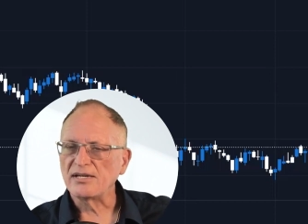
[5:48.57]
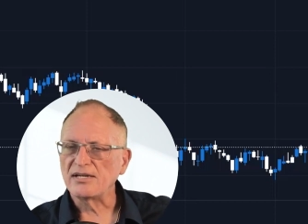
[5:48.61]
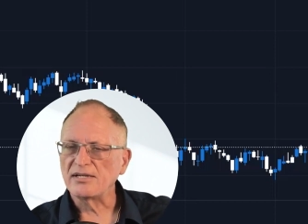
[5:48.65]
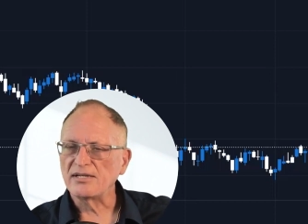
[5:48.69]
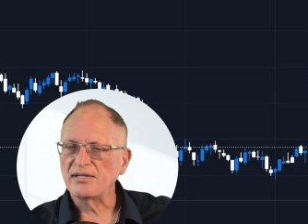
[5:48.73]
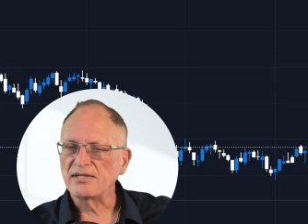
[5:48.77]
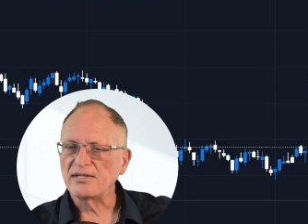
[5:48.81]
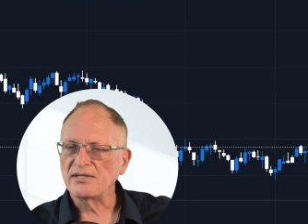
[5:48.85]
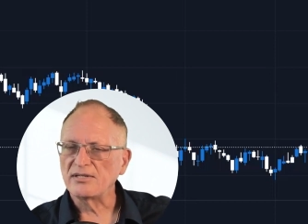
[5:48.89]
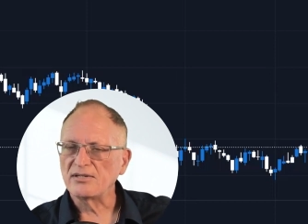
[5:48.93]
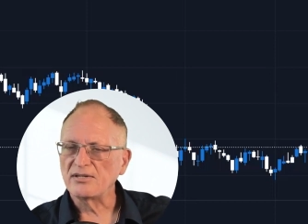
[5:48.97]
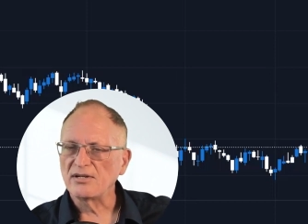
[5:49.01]

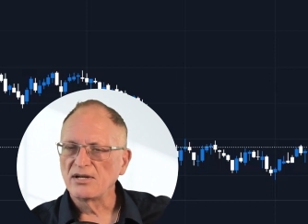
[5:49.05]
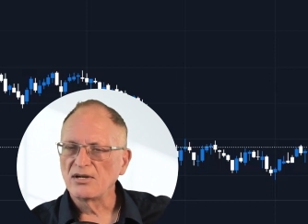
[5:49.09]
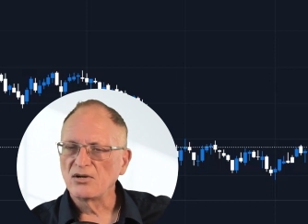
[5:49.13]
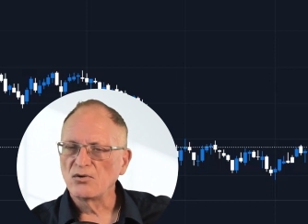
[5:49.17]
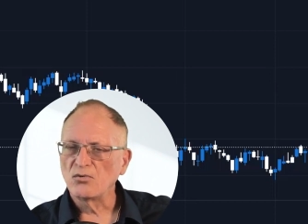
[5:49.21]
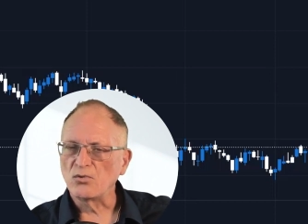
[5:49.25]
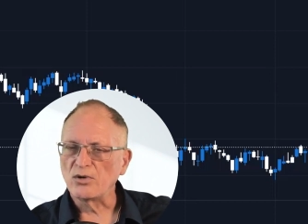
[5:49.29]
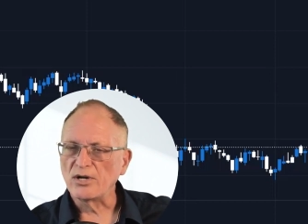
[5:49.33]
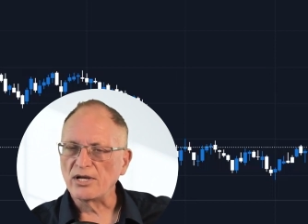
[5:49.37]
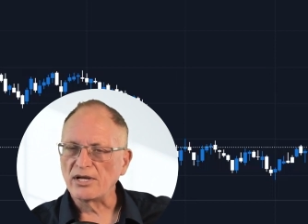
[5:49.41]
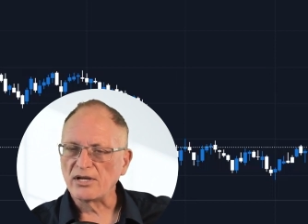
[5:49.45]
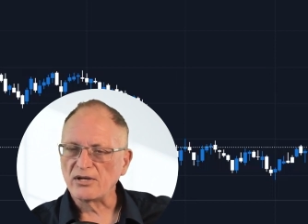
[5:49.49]

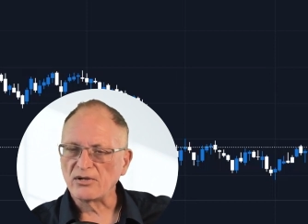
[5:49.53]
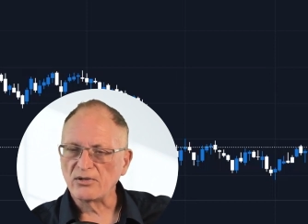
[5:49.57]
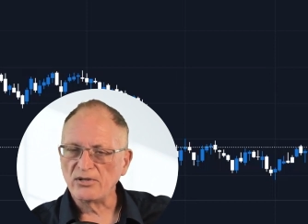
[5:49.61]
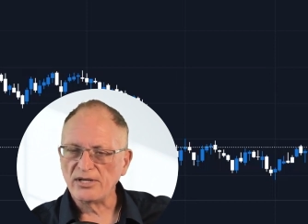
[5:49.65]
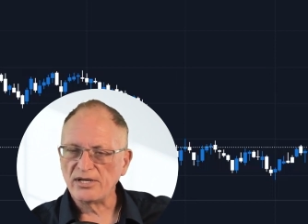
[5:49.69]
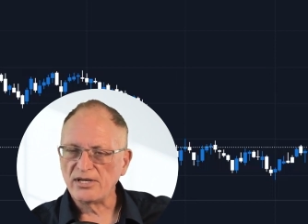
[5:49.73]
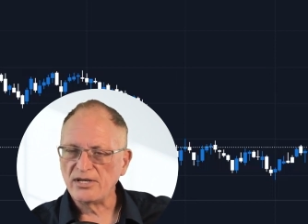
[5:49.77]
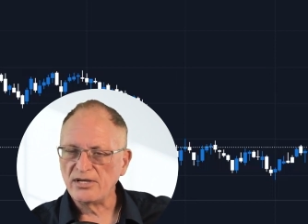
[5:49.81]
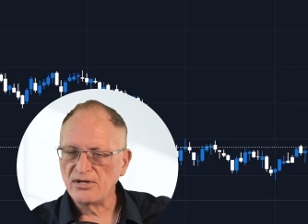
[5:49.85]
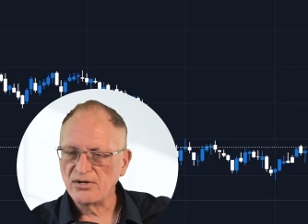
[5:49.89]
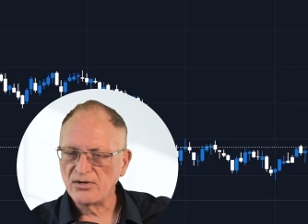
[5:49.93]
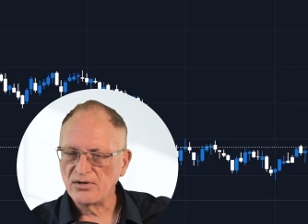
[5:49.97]
And when
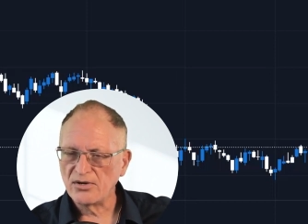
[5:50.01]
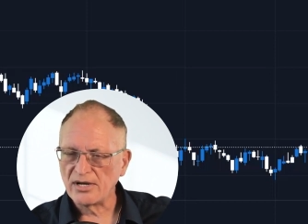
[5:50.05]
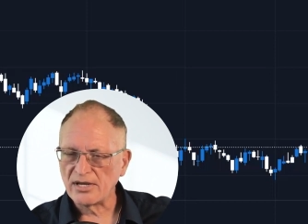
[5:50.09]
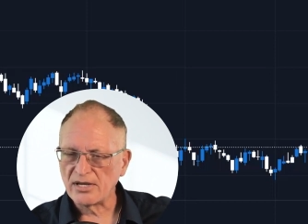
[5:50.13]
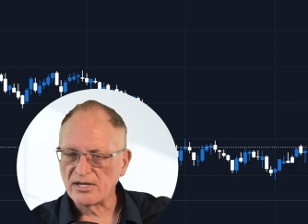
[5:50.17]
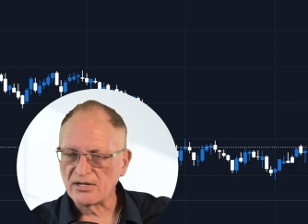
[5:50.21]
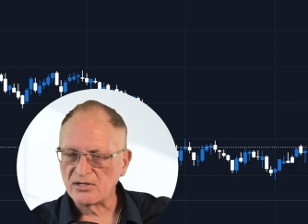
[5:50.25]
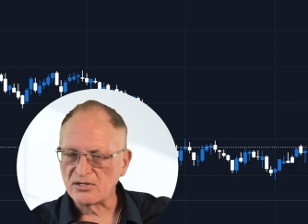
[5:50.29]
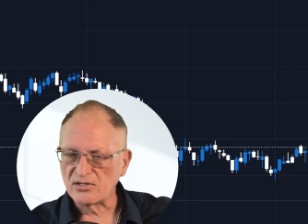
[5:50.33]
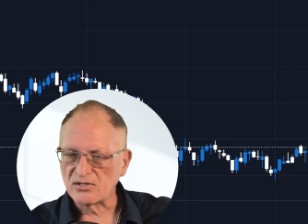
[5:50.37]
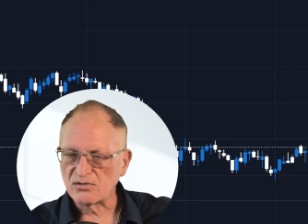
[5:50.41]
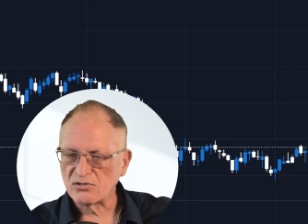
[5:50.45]
I click here,